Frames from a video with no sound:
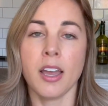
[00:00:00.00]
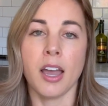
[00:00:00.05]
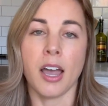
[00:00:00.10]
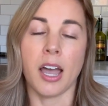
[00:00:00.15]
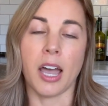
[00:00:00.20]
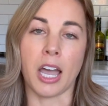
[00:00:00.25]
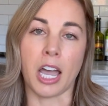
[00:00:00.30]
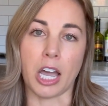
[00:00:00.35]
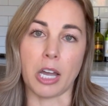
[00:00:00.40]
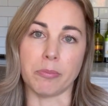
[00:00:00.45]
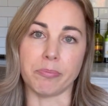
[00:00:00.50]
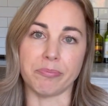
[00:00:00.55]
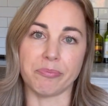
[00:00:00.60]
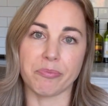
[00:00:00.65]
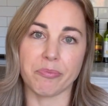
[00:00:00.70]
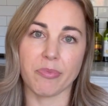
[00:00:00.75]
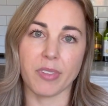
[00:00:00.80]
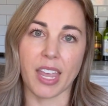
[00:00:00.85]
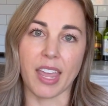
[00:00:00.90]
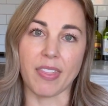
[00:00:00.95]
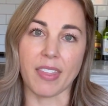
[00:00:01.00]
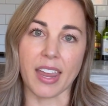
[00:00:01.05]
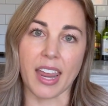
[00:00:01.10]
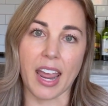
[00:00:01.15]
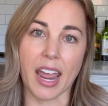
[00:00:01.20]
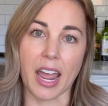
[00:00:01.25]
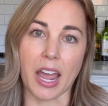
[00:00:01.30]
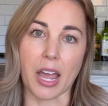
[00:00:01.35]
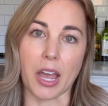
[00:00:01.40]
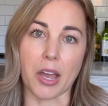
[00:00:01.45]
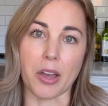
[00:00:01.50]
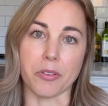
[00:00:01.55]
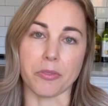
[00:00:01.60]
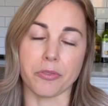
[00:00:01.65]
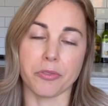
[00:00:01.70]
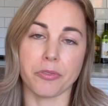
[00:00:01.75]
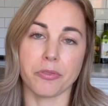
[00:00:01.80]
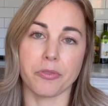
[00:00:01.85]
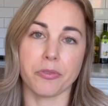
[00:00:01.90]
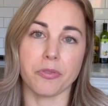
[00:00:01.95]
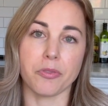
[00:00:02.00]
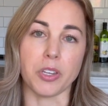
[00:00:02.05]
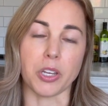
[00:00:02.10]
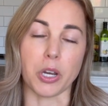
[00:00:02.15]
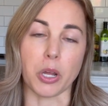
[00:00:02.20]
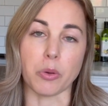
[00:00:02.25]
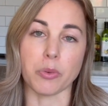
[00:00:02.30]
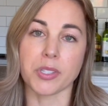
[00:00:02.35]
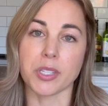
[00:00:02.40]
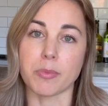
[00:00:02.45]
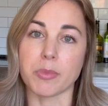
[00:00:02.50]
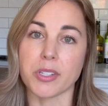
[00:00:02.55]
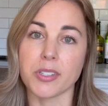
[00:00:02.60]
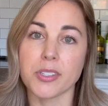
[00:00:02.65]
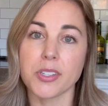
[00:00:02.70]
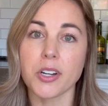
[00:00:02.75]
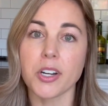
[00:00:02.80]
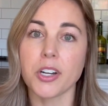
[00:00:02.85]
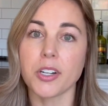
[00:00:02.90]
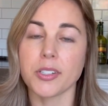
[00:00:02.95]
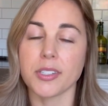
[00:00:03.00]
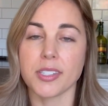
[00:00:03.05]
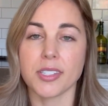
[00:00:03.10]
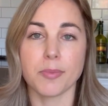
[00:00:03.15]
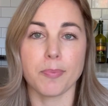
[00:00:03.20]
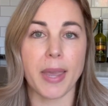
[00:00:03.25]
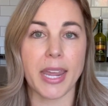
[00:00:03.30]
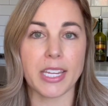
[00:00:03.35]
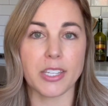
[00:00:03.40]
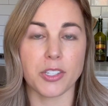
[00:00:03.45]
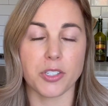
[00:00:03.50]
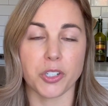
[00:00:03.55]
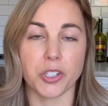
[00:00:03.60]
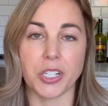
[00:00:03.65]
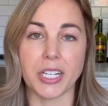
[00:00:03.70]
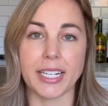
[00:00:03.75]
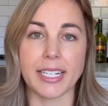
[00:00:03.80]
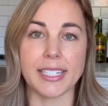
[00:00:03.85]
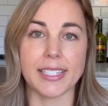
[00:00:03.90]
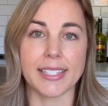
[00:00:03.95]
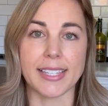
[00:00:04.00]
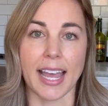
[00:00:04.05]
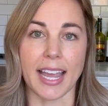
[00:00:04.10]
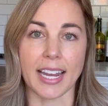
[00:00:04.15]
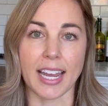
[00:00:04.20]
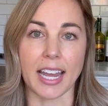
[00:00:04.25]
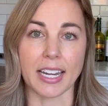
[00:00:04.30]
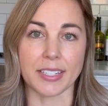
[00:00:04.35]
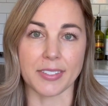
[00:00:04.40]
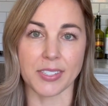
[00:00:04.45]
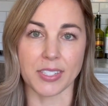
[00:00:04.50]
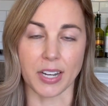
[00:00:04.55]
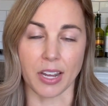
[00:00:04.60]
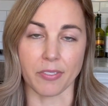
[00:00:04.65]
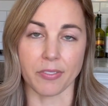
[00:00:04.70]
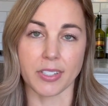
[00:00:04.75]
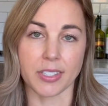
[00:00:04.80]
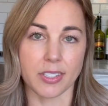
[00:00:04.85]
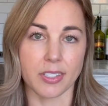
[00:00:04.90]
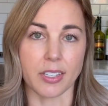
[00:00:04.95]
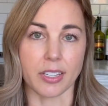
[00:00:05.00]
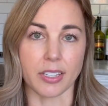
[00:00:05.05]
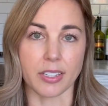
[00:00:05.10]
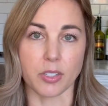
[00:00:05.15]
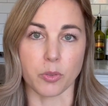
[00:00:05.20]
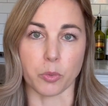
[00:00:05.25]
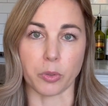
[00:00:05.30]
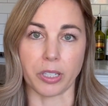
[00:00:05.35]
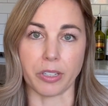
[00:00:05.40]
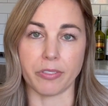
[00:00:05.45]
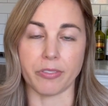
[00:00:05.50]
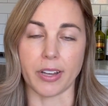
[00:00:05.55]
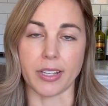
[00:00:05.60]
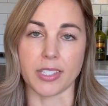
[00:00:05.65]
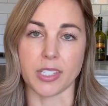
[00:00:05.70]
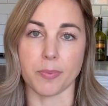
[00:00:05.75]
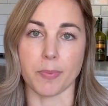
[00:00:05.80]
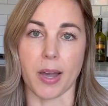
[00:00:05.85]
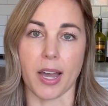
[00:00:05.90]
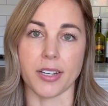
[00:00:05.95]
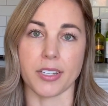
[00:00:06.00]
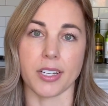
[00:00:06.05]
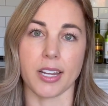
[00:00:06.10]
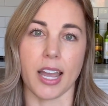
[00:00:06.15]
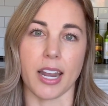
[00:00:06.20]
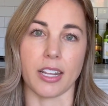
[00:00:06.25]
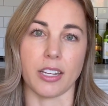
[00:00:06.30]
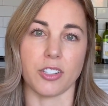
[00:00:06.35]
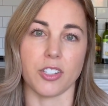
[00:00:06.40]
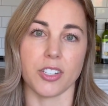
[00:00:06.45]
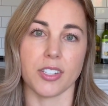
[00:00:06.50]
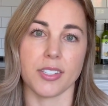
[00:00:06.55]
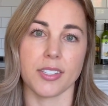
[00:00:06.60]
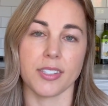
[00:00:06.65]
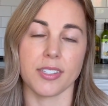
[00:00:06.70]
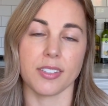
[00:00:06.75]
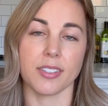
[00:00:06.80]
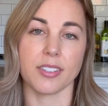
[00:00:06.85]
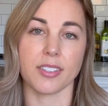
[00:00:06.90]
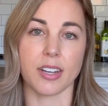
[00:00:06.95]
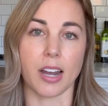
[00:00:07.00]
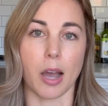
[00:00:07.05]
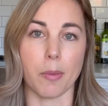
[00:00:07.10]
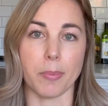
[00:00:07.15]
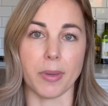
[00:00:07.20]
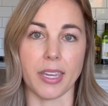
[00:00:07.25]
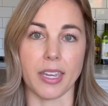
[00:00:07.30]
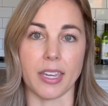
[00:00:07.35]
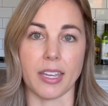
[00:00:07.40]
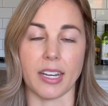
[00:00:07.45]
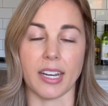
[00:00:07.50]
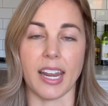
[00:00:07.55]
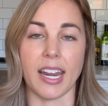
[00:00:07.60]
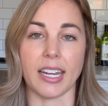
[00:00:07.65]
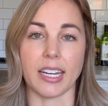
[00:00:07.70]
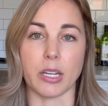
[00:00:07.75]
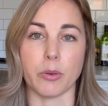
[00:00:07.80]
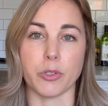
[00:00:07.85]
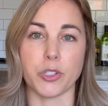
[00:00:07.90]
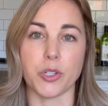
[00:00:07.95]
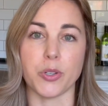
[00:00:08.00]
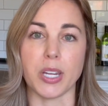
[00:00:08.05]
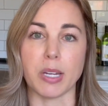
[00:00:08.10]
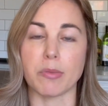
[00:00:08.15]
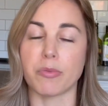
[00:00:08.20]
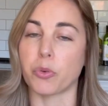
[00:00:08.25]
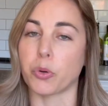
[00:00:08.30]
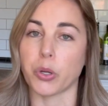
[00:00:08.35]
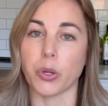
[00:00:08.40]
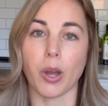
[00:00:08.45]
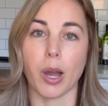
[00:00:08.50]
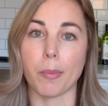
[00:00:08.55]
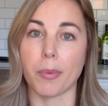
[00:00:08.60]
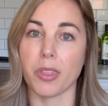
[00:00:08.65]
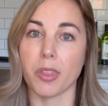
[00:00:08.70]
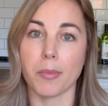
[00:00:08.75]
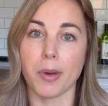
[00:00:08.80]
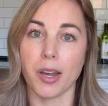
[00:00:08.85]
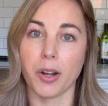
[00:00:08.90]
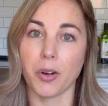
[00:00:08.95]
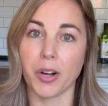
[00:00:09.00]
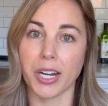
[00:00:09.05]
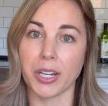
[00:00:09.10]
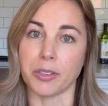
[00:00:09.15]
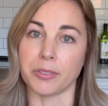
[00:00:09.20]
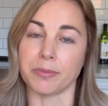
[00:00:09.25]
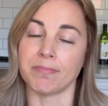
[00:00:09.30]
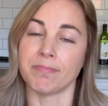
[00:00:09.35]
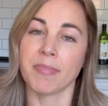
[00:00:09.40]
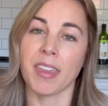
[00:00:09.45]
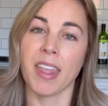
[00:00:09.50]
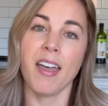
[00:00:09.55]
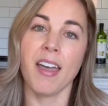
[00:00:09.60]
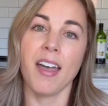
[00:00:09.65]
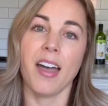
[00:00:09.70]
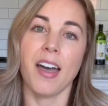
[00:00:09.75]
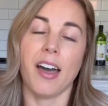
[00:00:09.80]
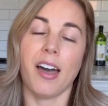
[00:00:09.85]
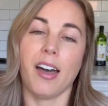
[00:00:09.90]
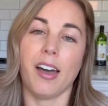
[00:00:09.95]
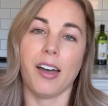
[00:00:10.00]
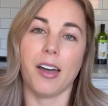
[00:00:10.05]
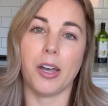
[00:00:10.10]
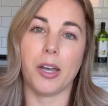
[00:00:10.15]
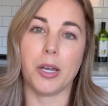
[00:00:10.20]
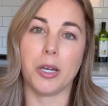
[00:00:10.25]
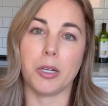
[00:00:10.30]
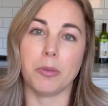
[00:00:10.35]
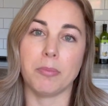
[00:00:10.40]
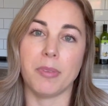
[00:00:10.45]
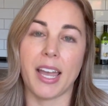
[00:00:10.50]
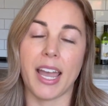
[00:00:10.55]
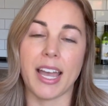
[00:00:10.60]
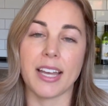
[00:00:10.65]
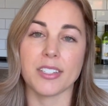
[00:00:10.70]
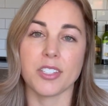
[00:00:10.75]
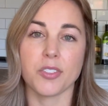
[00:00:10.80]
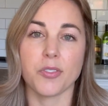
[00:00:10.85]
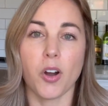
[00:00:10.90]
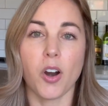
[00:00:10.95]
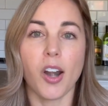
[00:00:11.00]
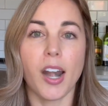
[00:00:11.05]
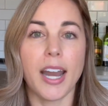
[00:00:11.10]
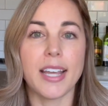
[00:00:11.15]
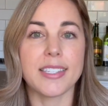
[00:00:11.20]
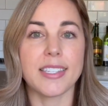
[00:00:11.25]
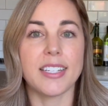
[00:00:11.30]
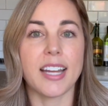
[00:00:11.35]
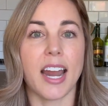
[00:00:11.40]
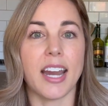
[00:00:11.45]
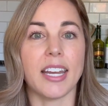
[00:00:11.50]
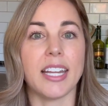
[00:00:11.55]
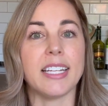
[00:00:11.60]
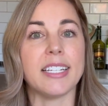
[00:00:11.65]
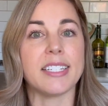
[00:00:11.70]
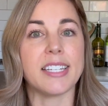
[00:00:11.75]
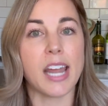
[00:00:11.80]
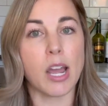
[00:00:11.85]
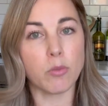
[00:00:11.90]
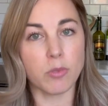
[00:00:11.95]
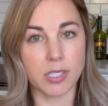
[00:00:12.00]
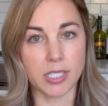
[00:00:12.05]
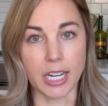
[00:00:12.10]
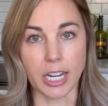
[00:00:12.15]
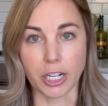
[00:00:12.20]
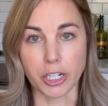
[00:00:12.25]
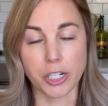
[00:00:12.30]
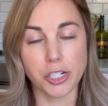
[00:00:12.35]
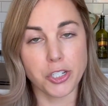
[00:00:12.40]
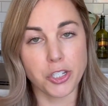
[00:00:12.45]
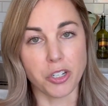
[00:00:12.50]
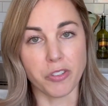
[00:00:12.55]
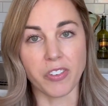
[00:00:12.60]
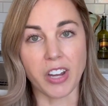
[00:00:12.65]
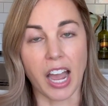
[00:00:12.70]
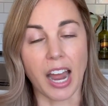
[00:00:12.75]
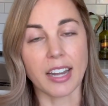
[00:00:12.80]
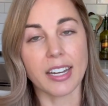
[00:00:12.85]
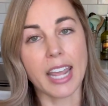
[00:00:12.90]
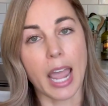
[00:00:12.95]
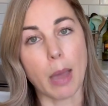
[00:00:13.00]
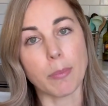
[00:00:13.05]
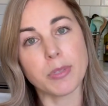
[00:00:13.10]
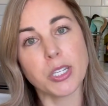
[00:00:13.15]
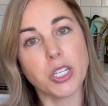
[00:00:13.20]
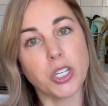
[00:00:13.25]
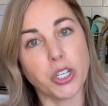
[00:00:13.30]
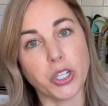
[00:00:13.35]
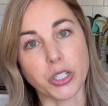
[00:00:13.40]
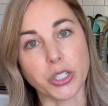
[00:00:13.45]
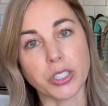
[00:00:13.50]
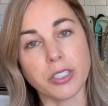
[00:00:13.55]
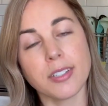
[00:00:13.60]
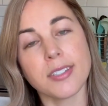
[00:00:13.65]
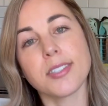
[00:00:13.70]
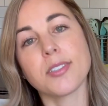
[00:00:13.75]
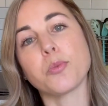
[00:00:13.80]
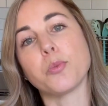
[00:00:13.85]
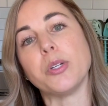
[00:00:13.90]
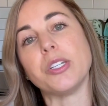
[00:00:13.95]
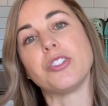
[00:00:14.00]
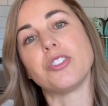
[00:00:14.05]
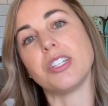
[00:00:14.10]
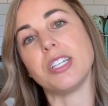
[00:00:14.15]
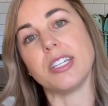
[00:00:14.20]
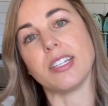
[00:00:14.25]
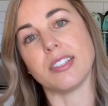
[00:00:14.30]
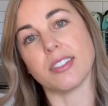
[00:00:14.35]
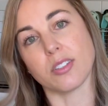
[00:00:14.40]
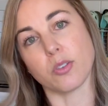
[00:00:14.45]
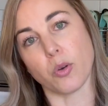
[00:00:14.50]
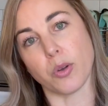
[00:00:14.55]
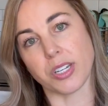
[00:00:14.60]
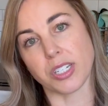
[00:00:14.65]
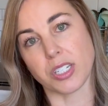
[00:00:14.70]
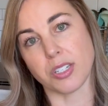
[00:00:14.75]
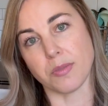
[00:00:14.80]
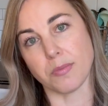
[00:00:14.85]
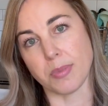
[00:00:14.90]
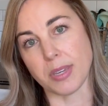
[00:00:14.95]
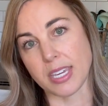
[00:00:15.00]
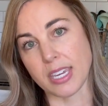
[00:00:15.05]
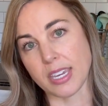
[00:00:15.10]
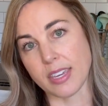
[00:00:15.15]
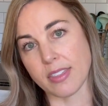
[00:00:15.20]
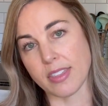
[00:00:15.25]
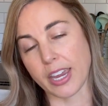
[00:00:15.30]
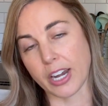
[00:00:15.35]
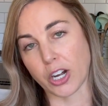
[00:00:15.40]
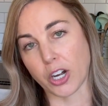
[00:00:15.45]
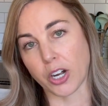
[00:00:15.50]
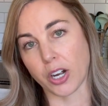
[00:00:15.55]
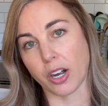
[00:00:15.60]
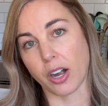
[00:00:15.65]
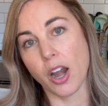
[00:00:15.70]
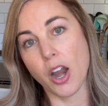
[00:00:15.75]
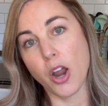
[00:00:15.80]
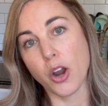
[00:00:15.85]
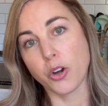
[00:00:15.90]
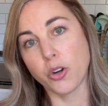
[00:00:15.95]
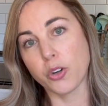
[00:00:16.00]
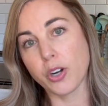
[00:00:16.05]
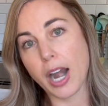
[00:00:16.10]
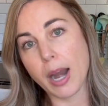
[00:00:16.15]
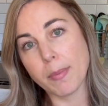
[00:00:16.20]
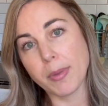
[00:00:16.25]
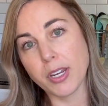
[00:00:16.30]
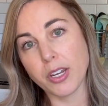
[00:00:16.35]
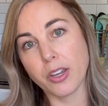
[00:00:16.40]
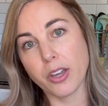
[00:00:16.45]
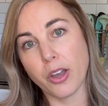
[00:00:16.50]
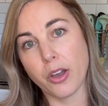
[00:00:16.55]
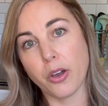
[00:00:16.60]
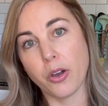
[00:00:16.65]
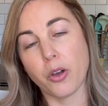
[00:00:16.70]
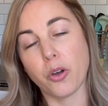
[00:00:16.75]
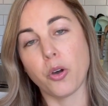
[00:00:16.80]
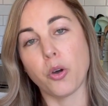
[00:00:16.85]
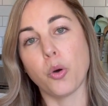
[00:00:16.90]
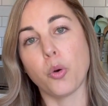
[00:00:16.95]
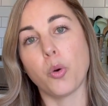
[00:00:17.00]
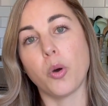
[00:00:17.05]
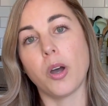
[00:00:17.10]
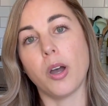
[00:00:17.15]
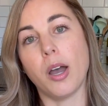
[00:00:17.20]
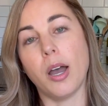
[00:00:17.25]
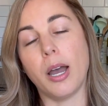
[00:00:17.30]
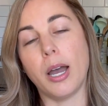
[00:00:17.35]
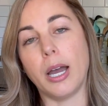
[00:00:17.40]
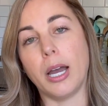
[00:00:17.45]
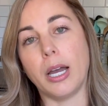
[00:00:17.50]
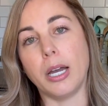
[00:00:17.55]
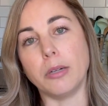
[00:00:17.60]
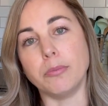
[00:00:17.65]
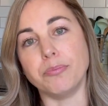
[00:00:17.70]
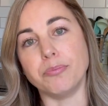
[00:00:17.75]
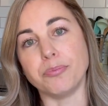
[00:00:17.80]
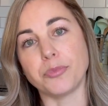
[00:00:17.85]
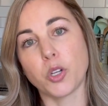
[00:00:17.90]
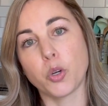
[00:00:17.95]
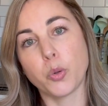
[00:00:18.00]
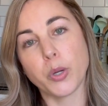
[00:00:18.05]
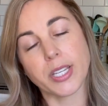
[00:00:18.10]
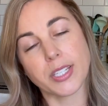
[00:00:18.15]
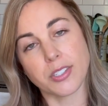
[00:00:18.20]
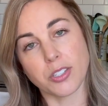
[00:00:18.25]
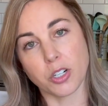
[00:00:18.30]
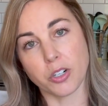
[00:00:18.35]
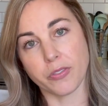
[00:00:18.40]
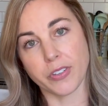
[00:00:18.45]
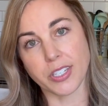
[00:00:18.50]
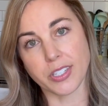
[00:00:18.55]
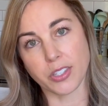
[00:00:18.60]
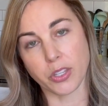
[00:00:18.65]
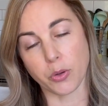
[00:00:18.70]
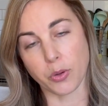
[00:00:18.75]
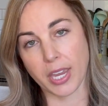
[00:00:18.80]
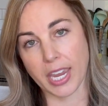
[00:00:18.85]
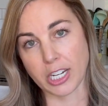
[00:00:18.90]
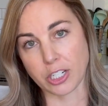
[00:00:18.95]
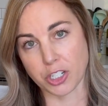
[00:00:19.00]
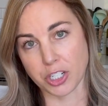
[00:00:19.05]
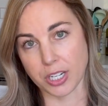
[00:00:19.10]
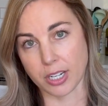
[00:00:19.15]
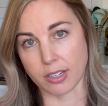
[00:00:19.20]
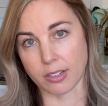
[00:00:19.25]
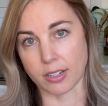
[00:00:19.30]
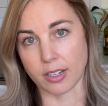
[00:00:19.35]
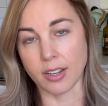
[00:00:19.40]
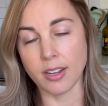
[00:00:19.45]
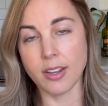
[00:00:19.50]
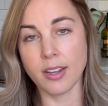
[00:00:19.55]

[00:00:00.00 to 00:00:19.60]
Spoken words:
And they have, you know, some desserts, pastries, that kind of stuff. It's a really fun spot to kind of just stop in and get what you need before you hop on the monorail. As far as dining downstairs, you've got Captain Cook's, which is going to be their grab and go, quick service location.